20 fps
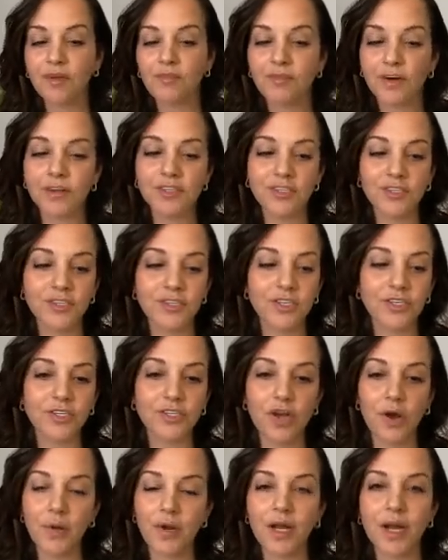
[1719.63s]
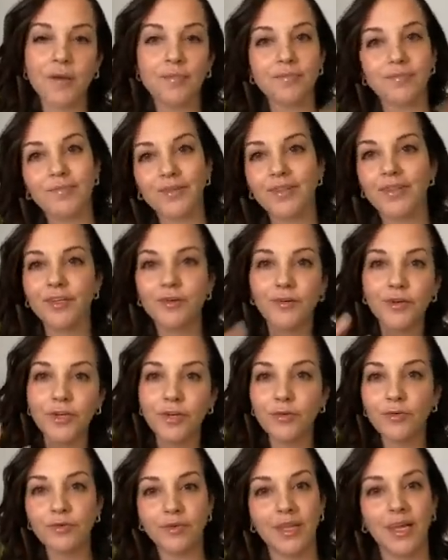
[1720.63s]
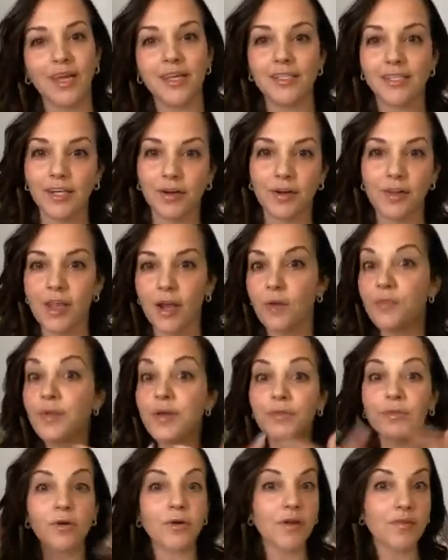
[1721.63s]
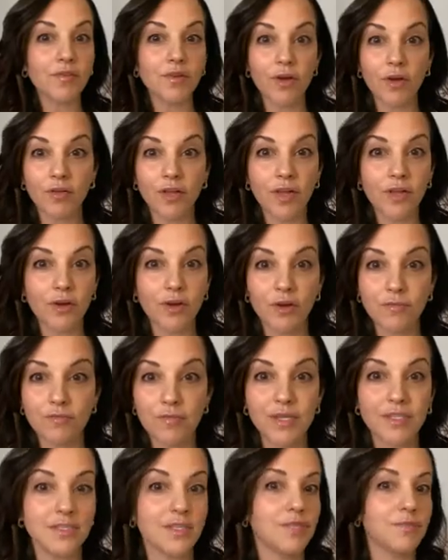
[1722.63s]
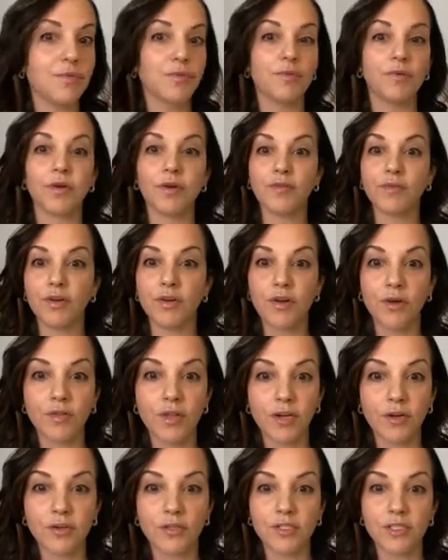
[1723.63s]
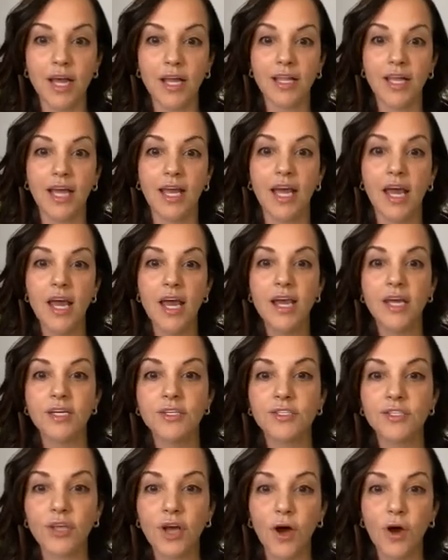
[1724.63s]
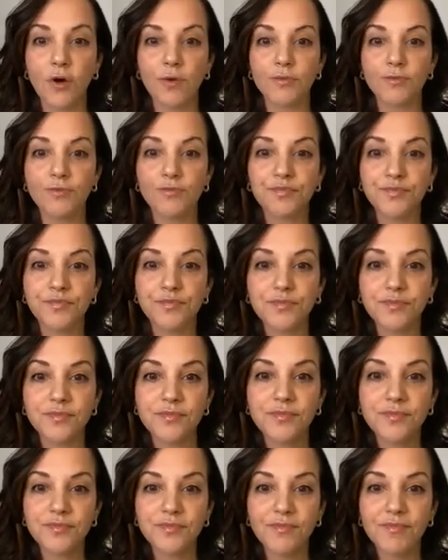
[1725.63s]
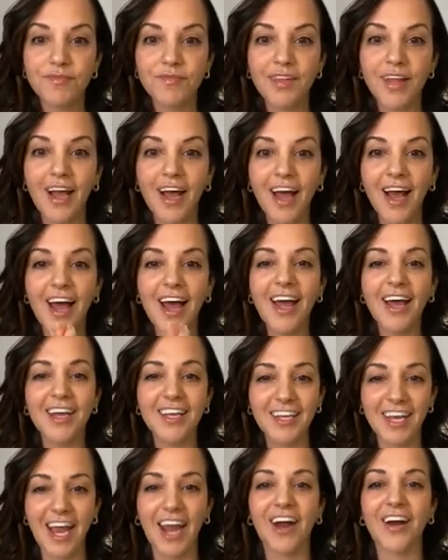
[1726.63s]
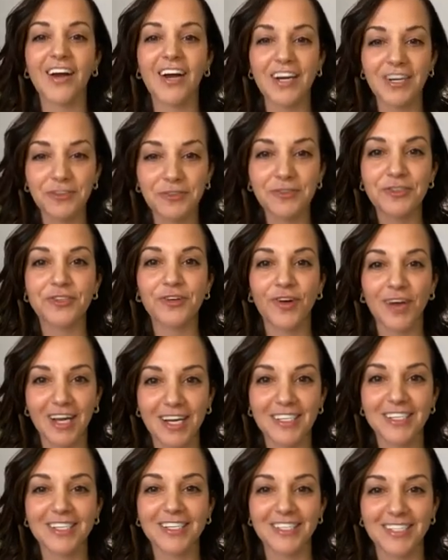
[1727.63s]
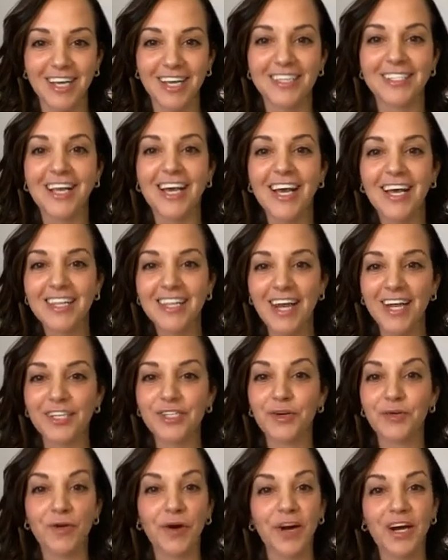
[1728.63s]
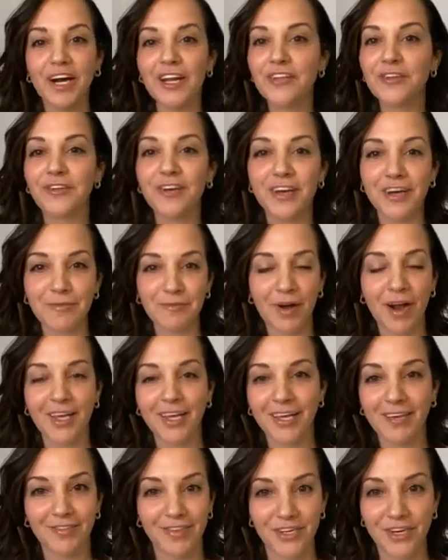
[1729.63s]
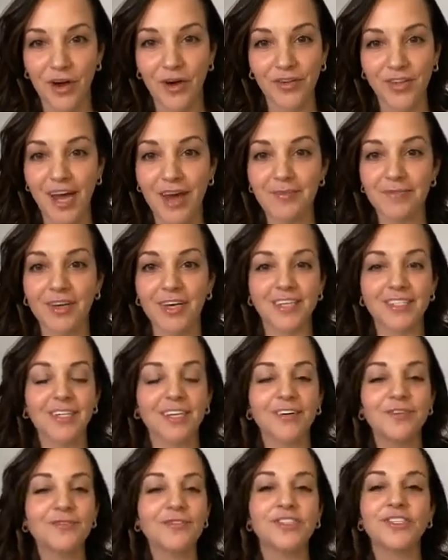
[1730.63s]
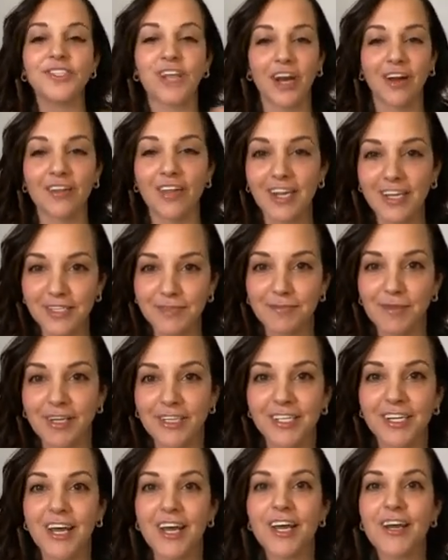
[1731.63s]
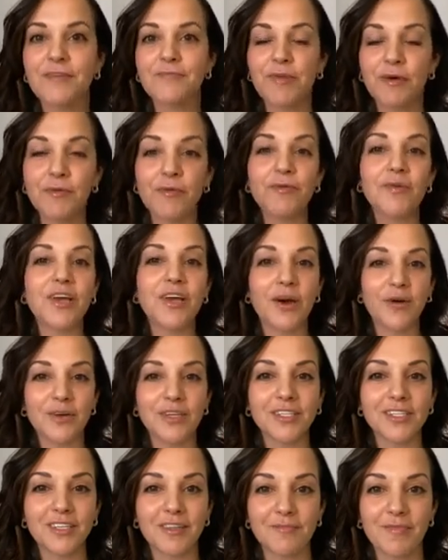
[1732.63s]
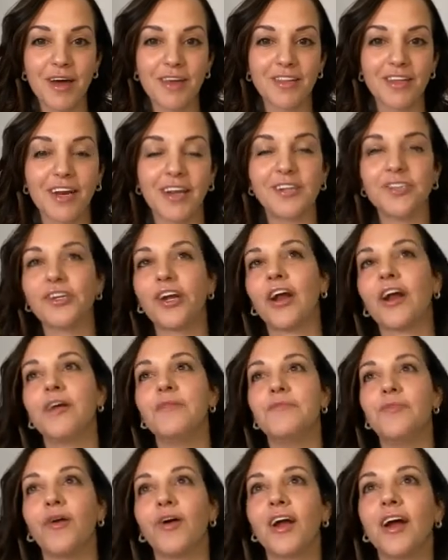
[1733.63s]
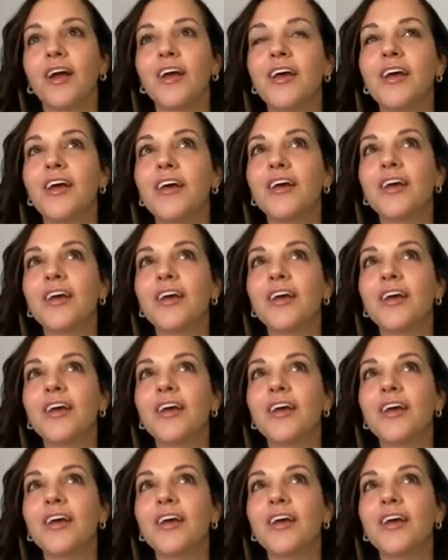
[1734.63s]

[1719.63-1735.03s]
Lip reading: versus just showing up with little cute things here and there. And people don't even know that you're in business. People don't even know that you're selling. So Karen, who joined, she says, that's your word. And you didn't probably even know that because I don't share that as much. But when we go into the method, I share it more.